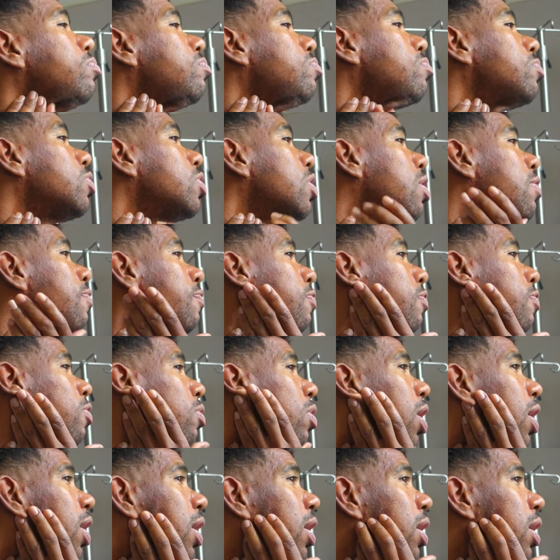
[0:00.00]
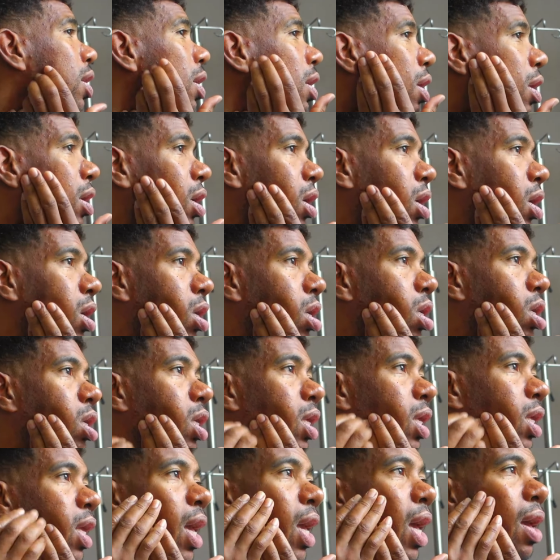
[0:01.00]
a few like,
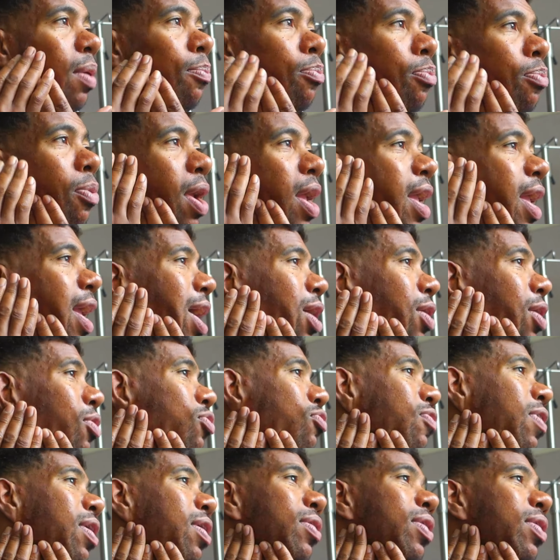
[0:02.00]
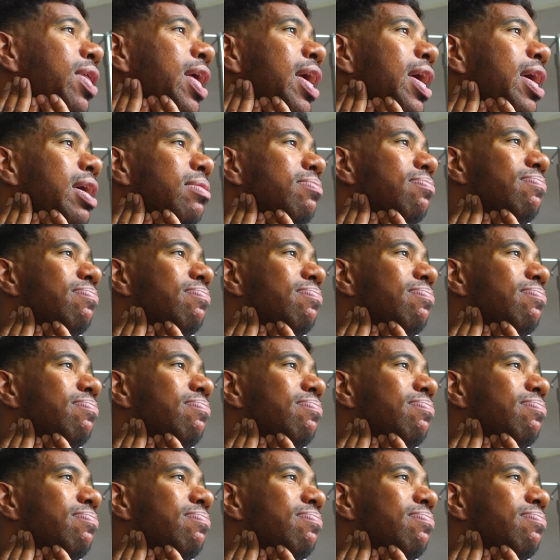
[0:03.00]
yeah, breakouts around here,